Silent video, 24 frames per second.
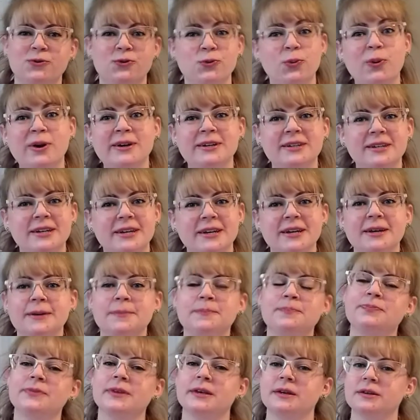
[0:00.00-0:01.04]
20,
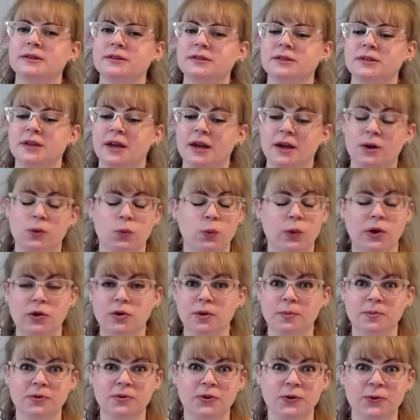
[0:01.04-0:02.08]
and
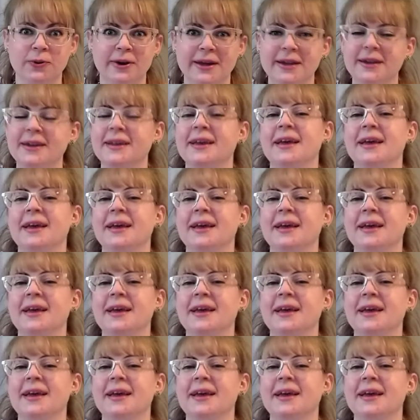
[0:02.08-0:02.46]
welcome to it.